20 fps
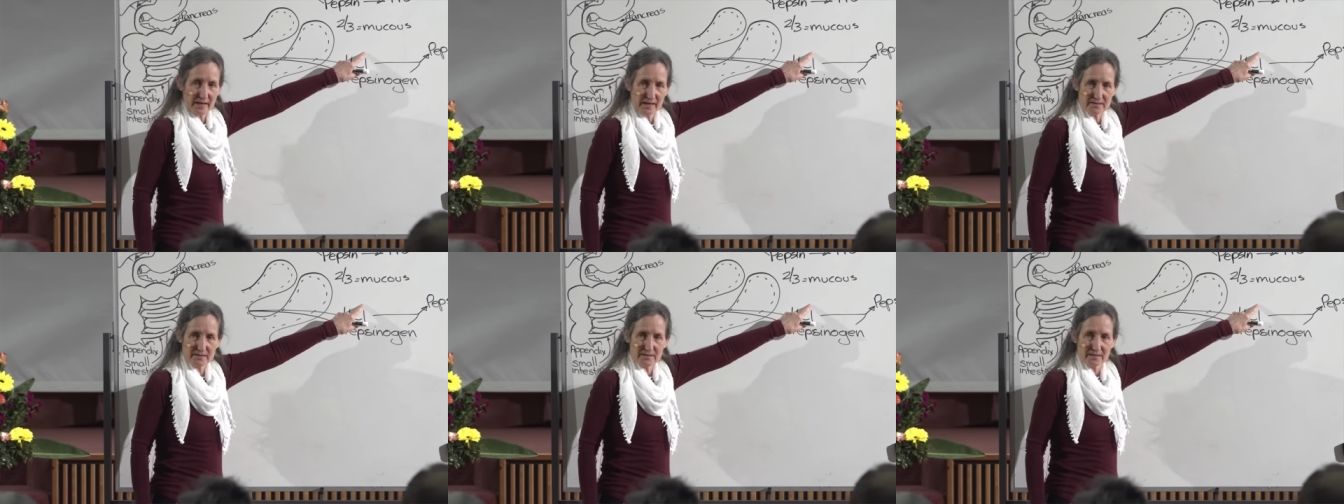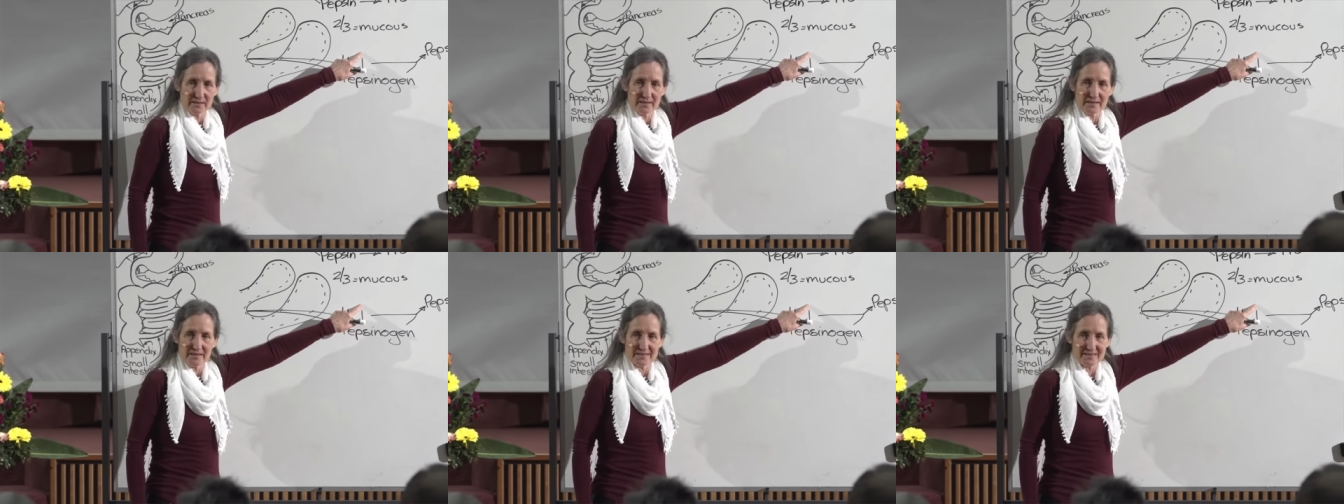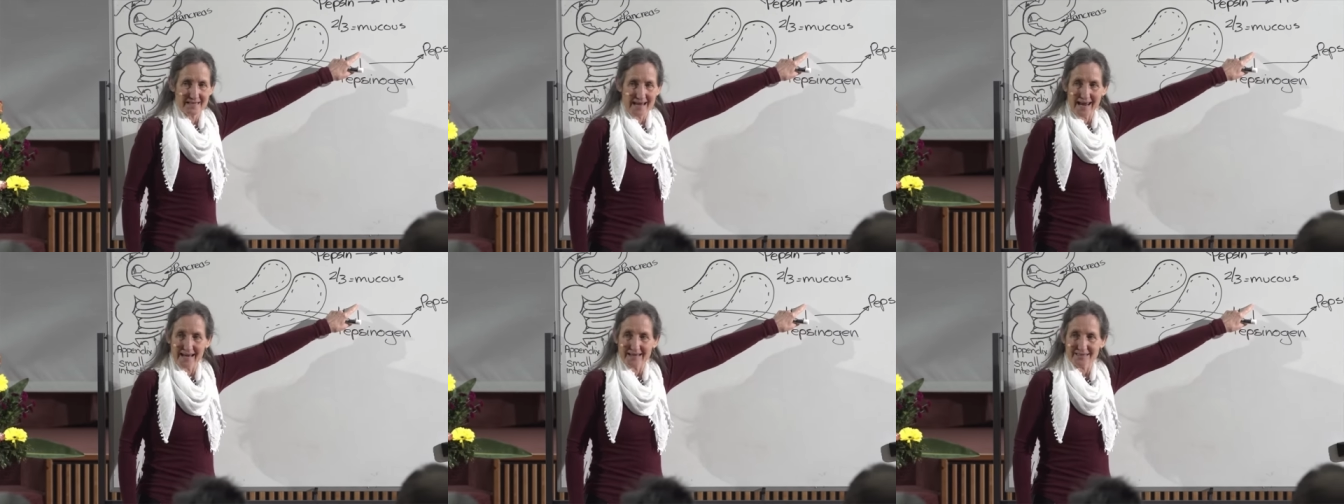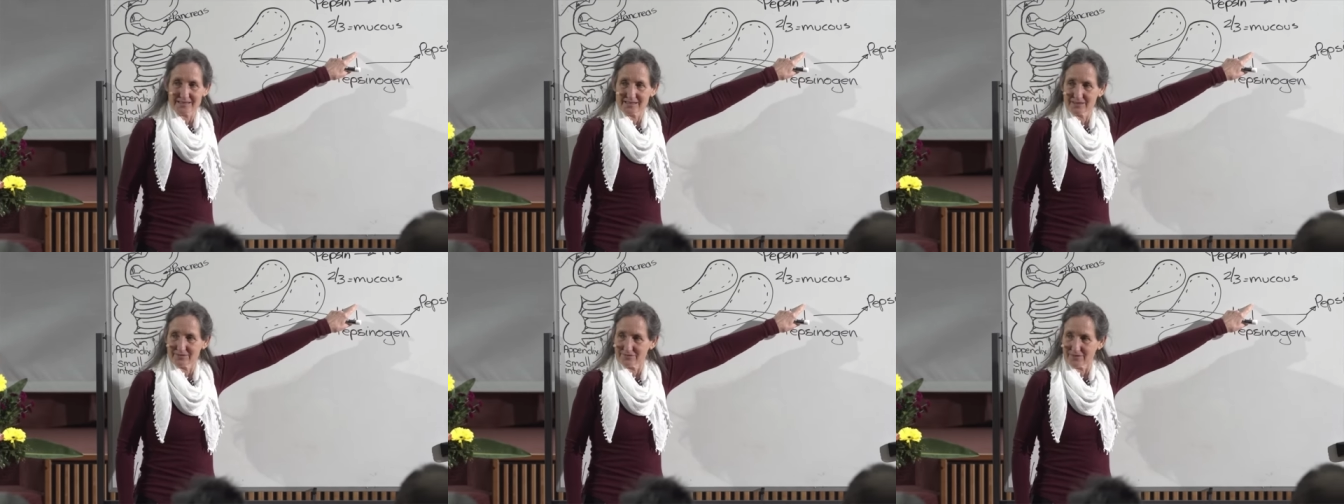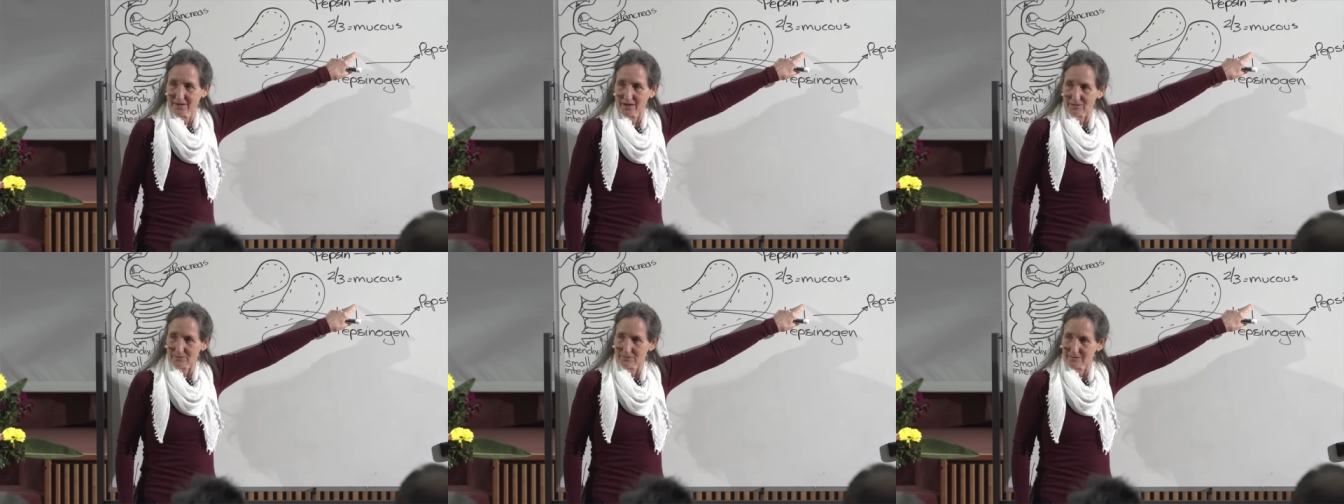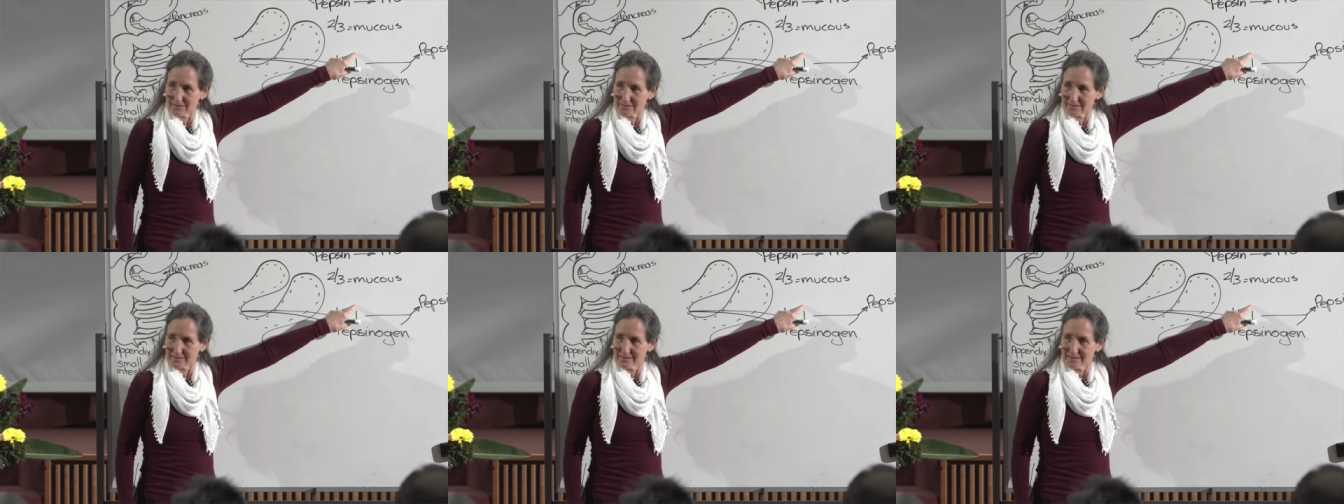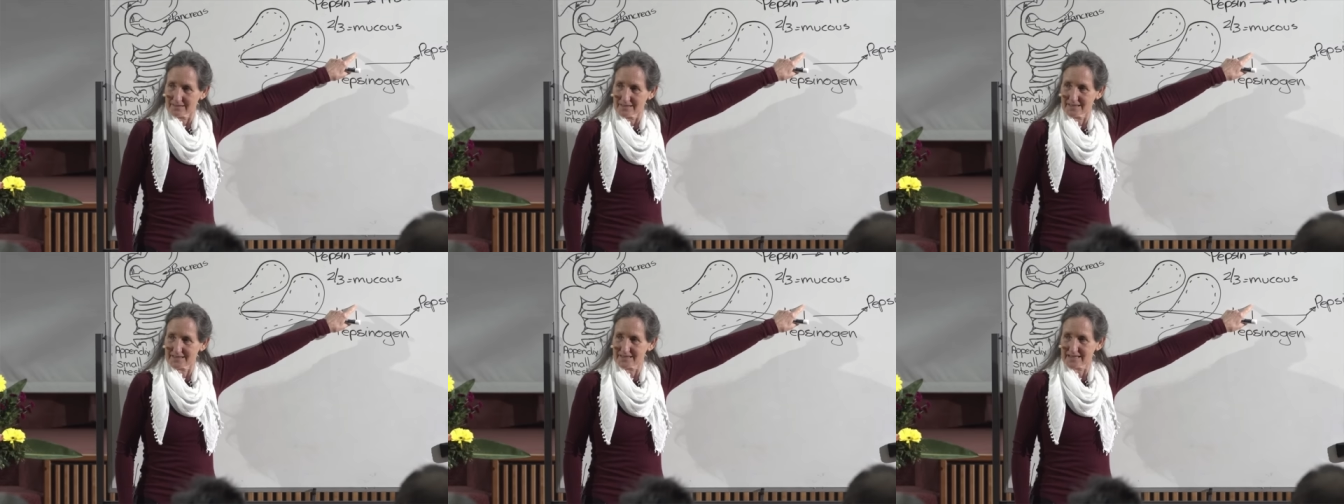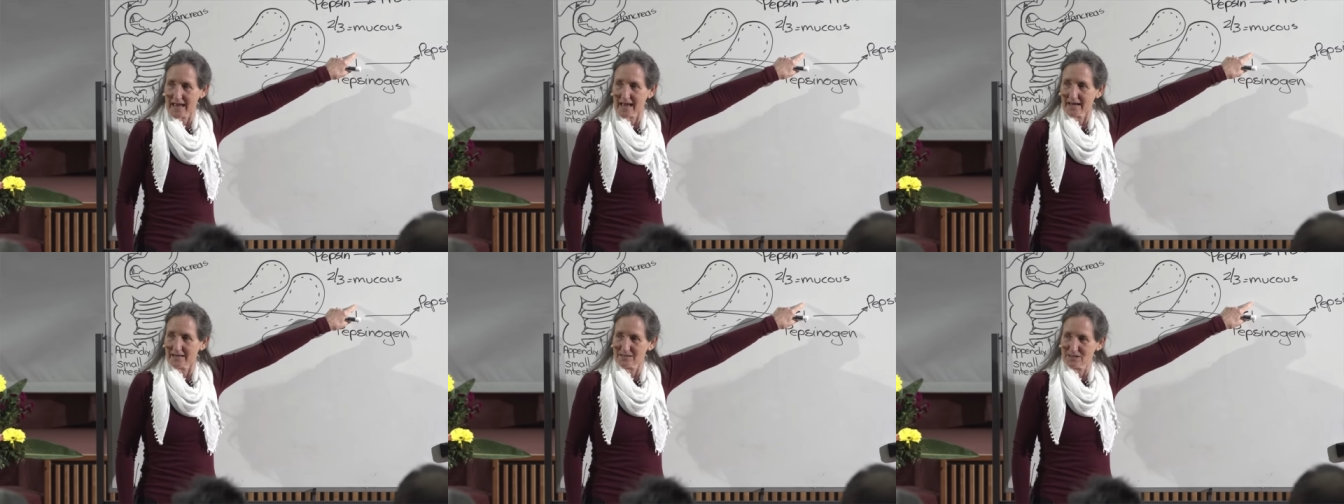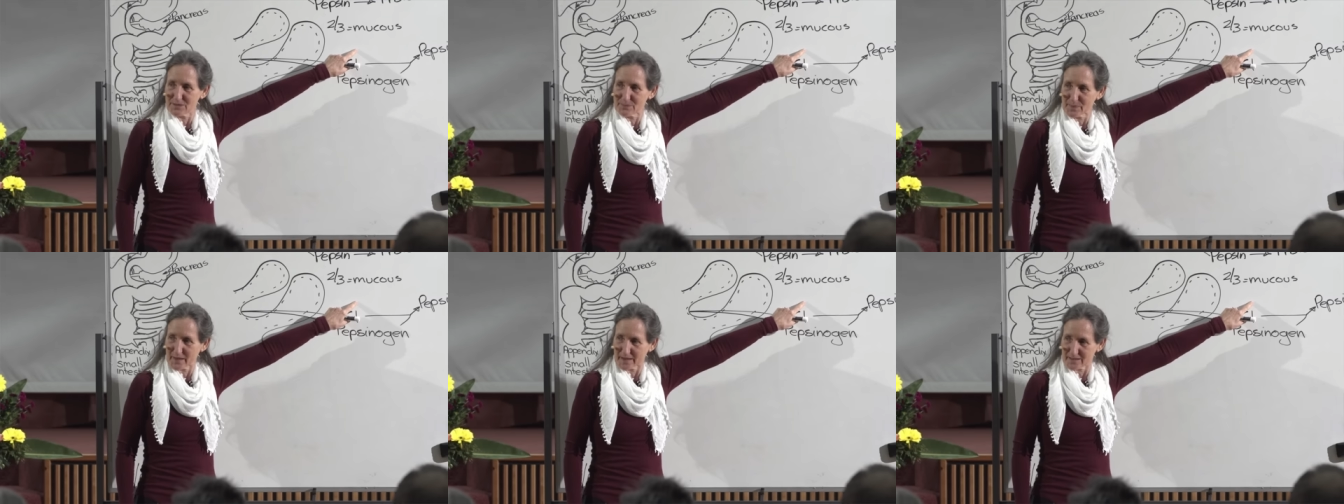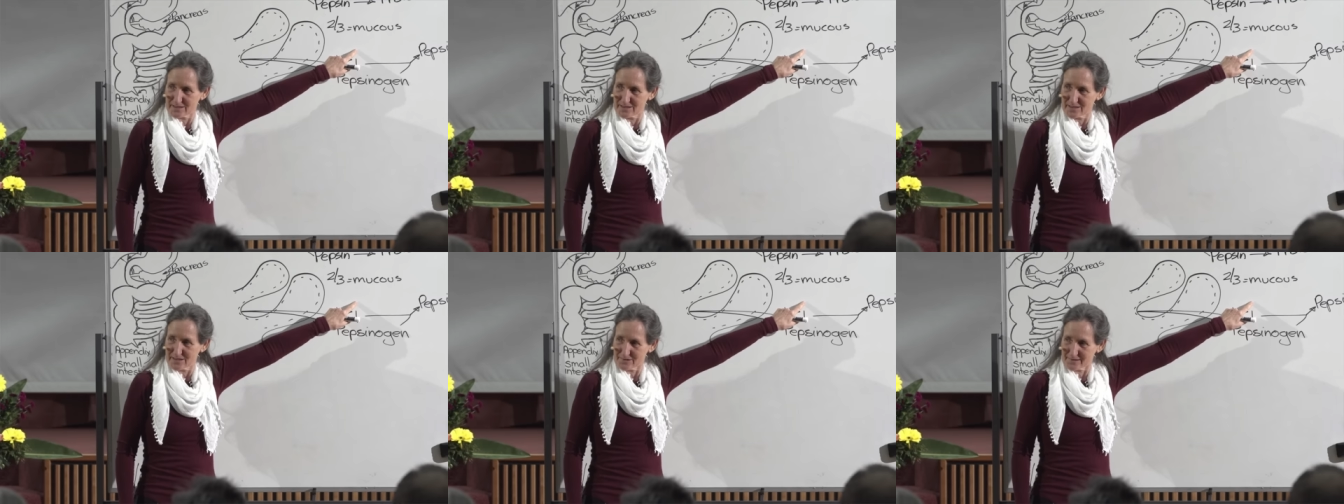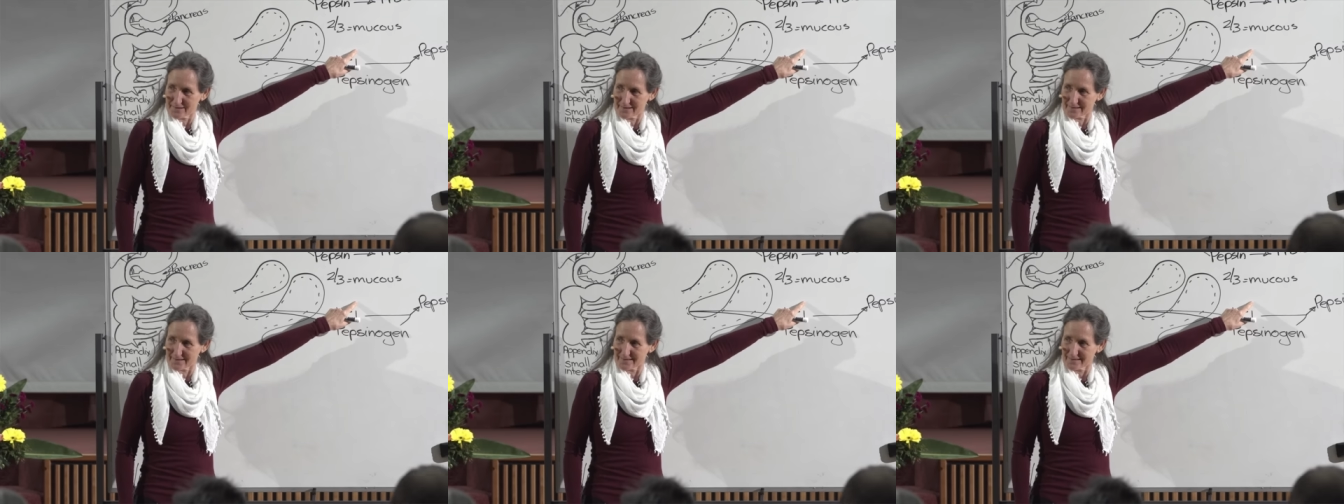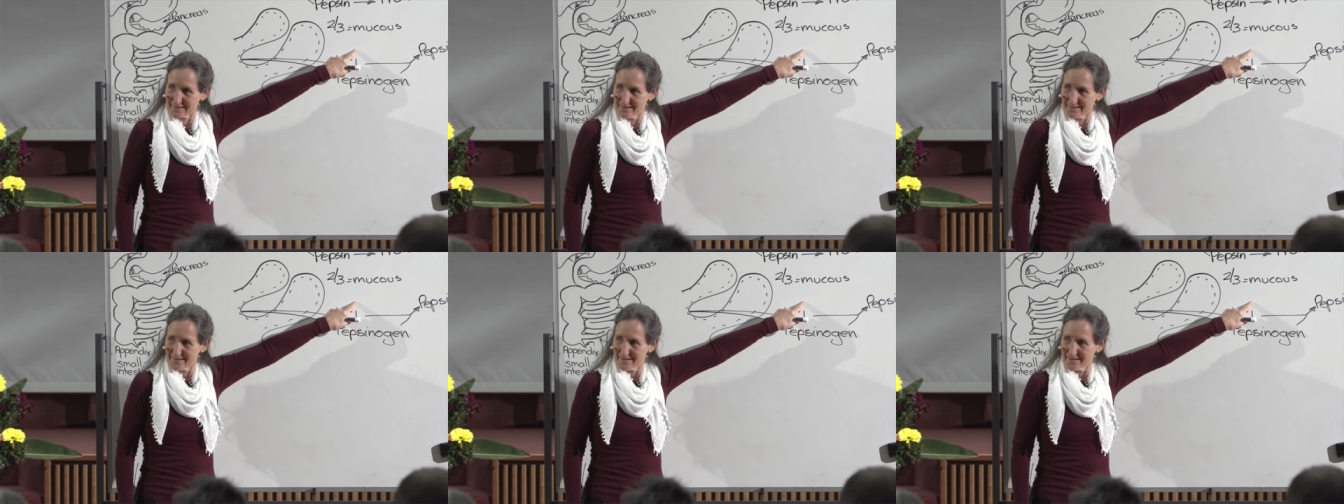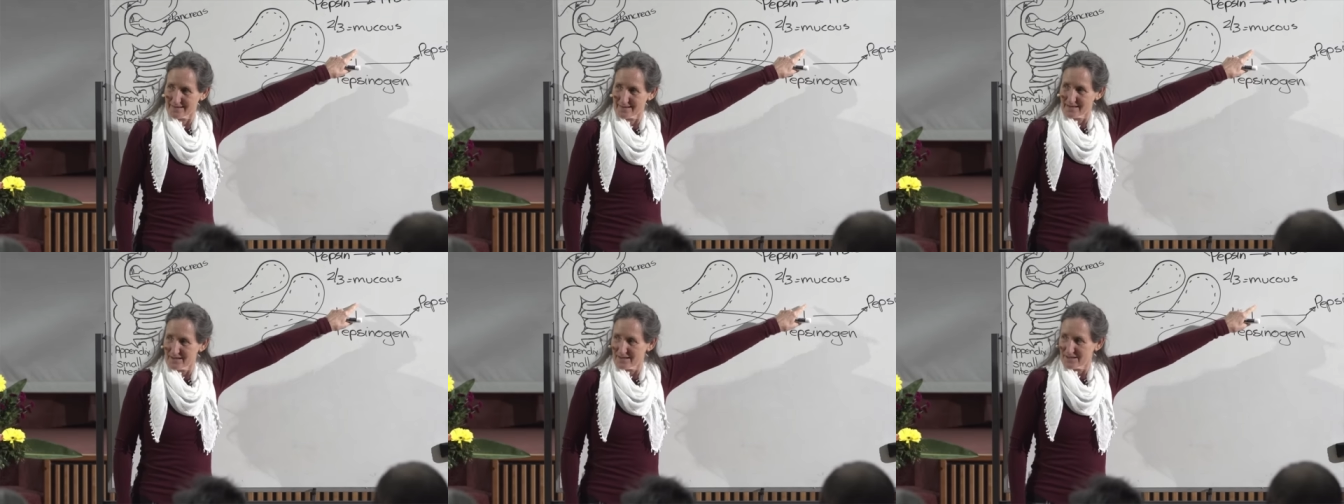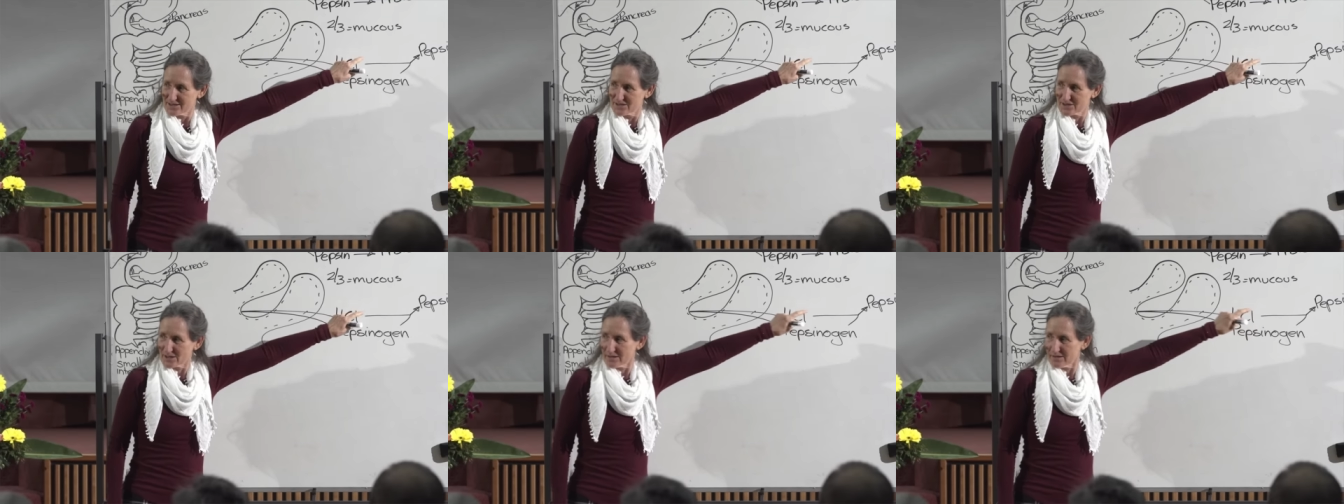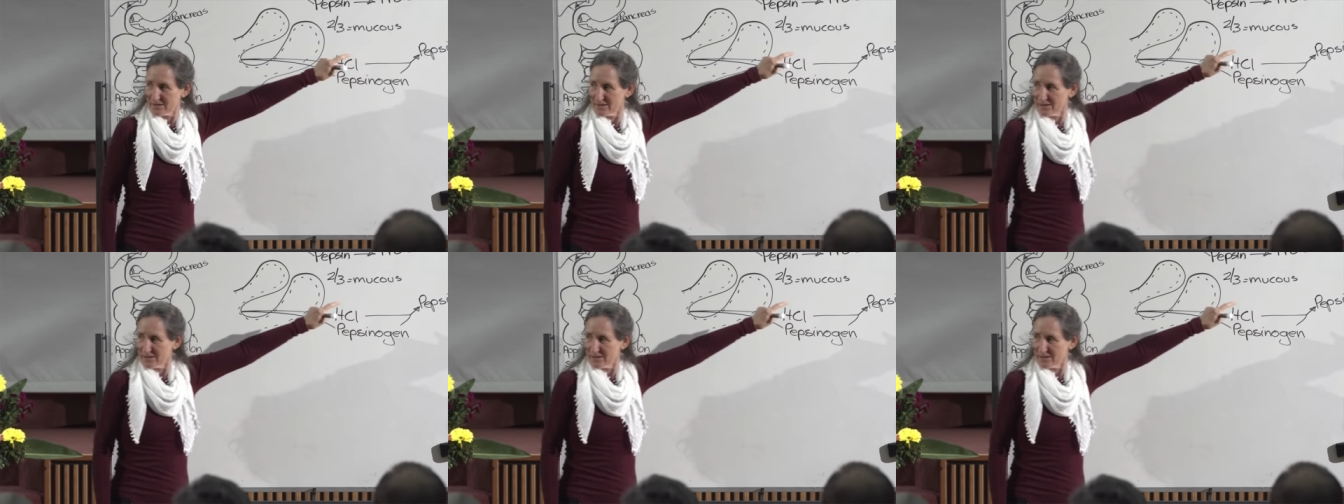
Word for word: acid is antifungal, it's antibacterial. So